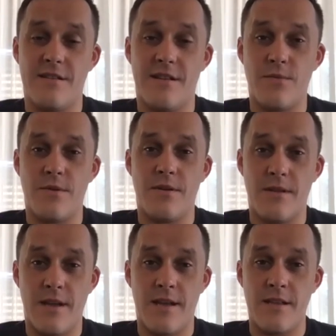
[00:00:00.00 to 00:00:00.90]

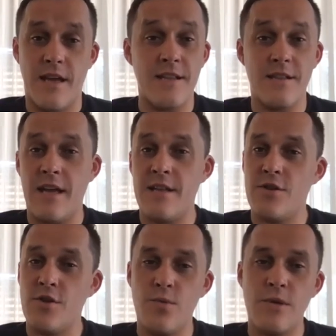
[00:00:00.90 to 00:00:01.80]
and
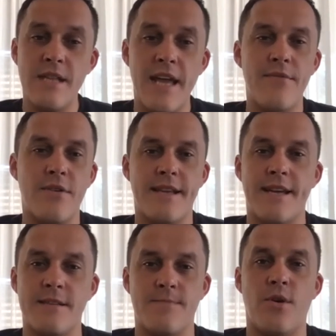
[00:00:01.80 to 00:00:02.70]
you would never
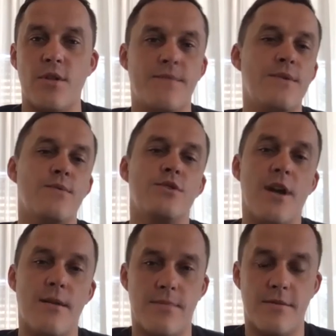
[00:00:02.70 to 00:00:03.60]
take this ball if you would
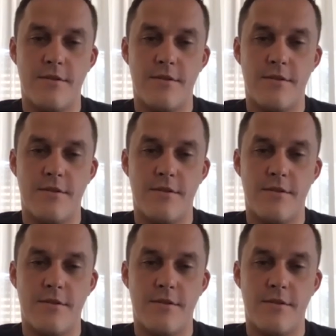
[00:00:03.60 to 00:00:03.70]
jump,